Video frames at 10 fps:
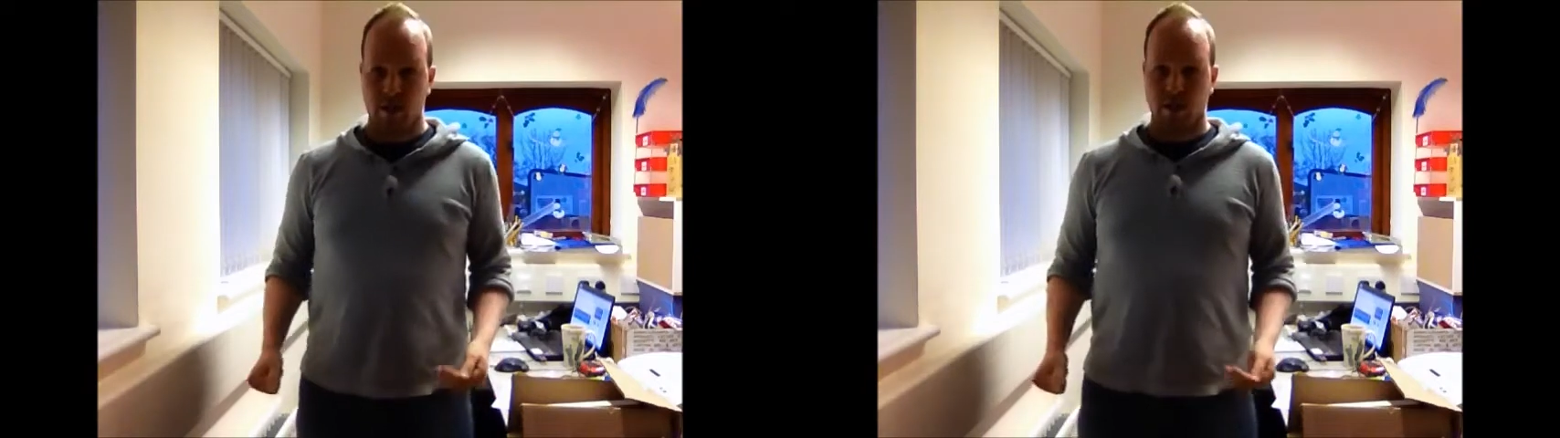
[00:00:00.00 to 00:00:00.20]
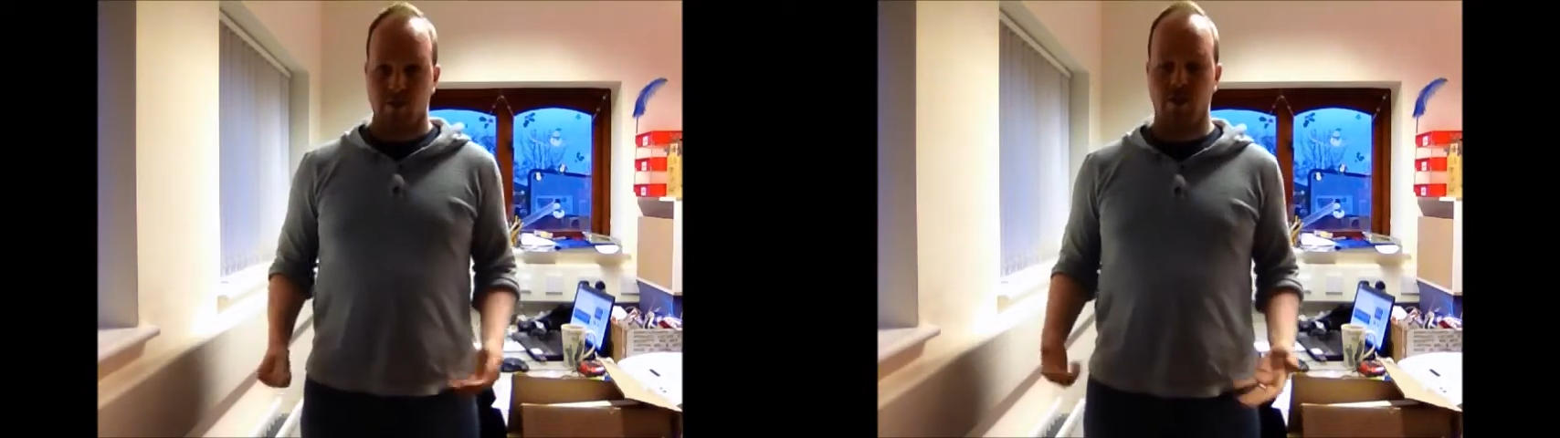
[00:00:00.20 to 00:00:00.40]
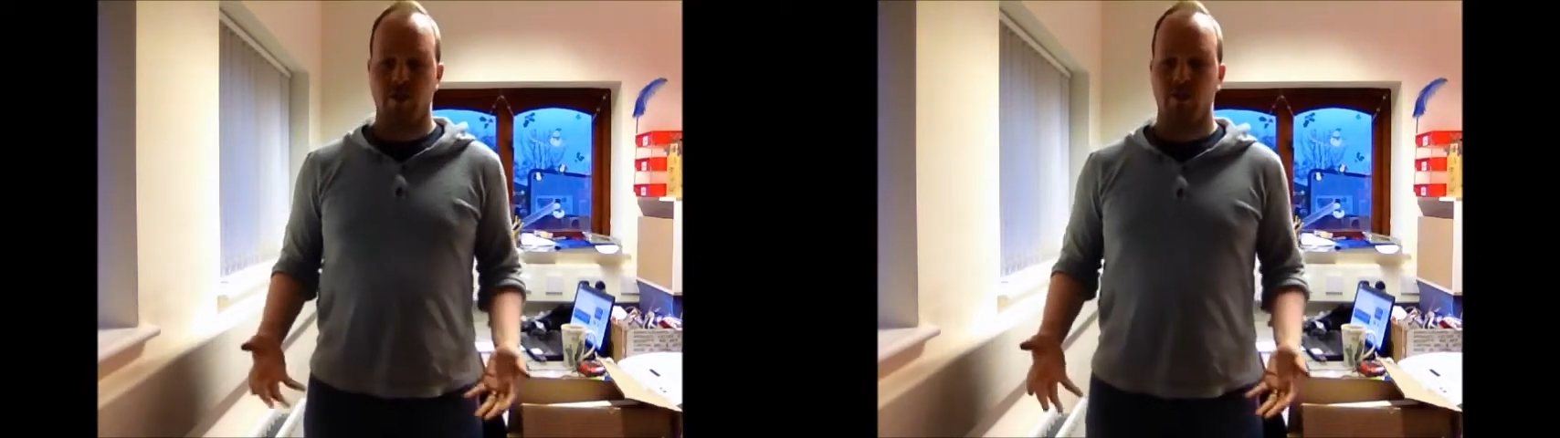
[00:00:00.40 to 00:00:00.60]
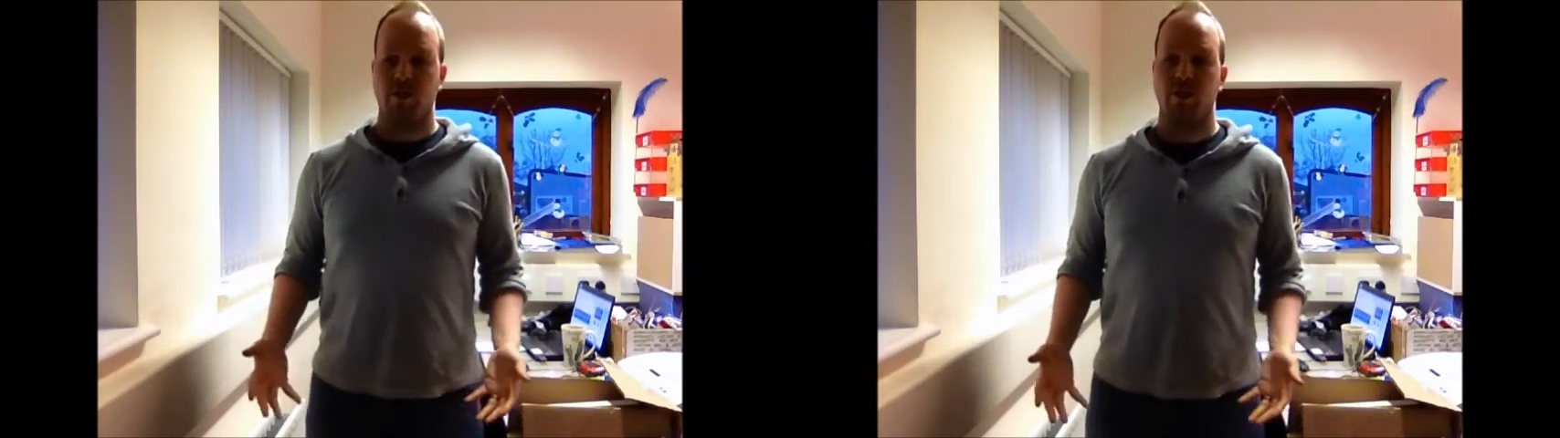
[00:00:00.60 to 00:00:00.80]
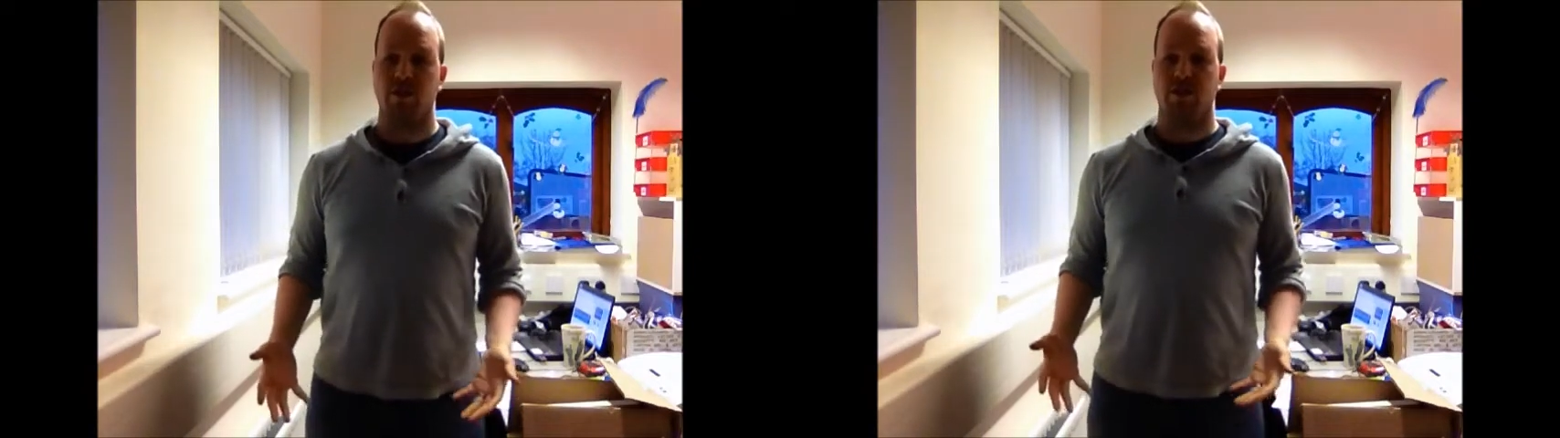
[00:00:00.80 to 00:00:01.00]
First one
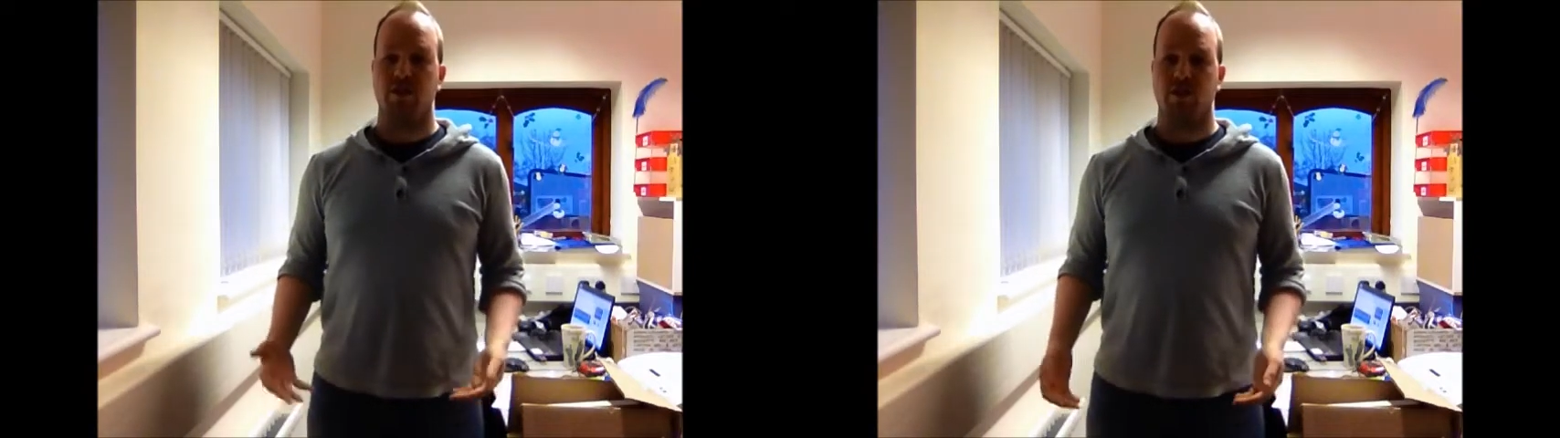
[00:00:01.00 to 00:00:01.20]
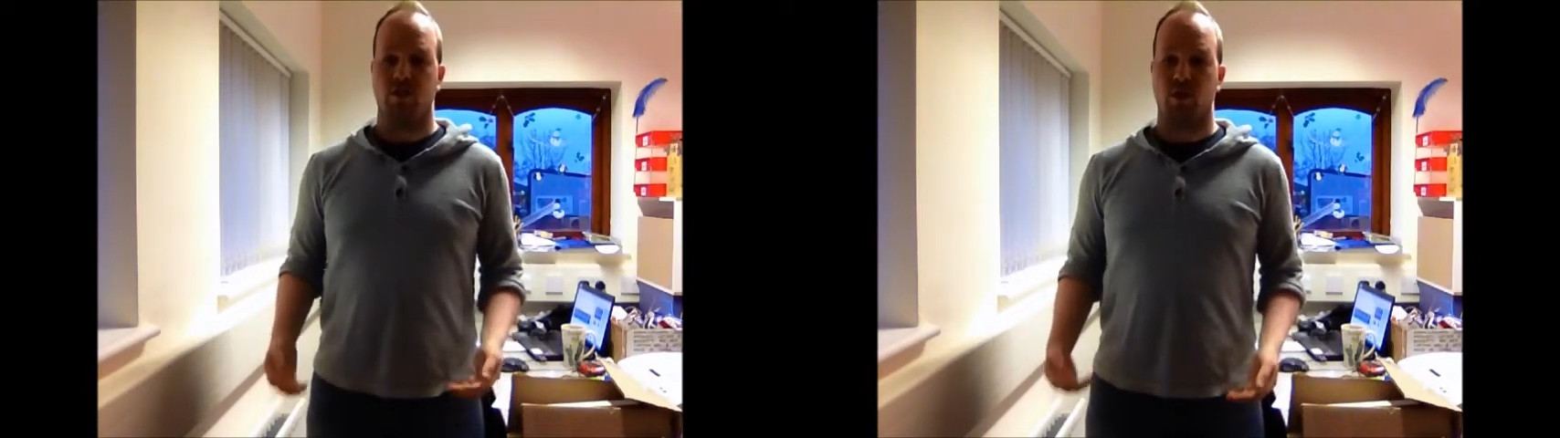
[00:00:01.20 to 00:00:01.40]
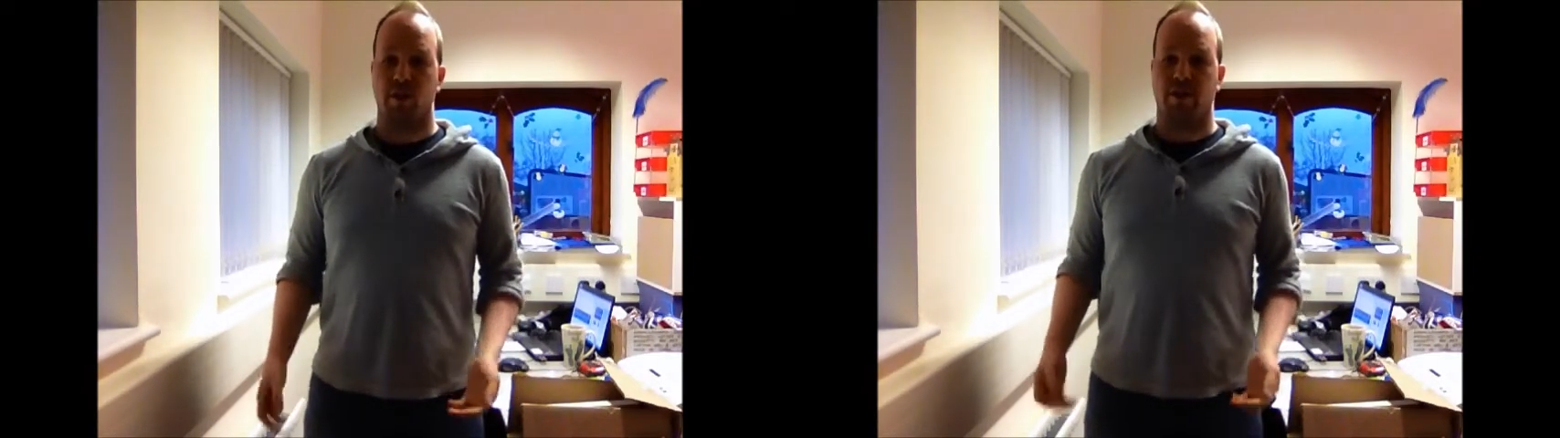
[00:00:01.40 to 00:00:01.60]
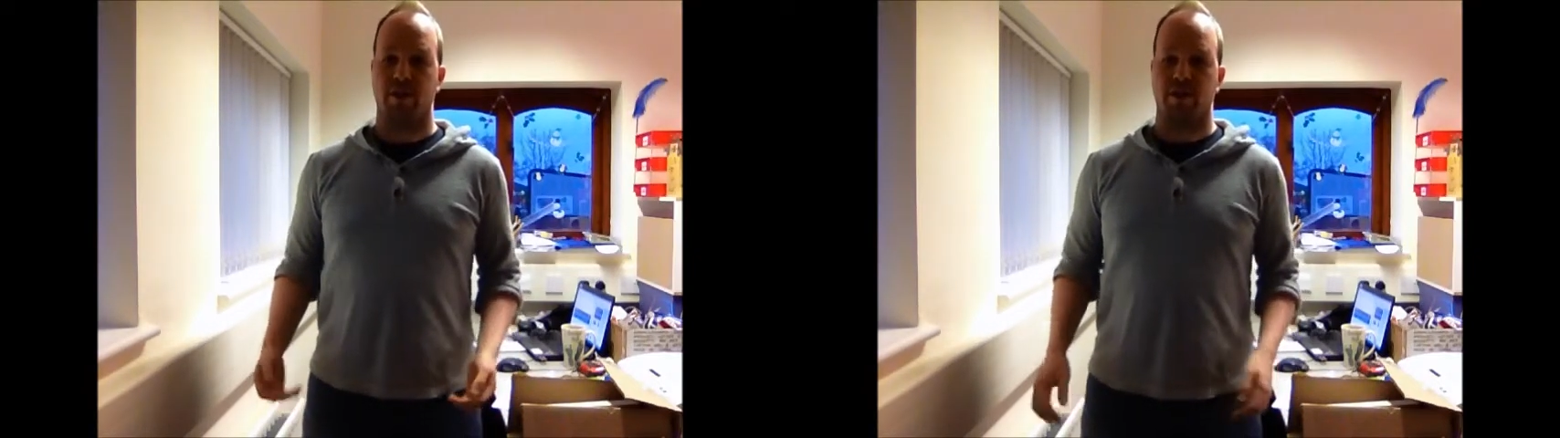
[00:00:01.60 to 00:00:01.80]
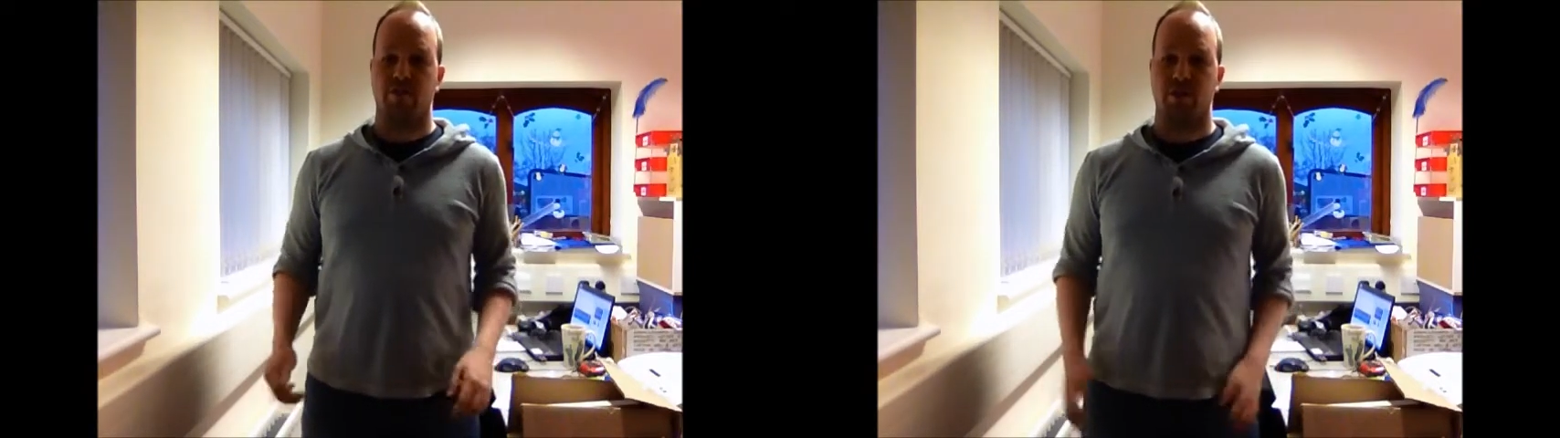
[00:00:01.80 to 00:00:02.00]
is just a way of getting your body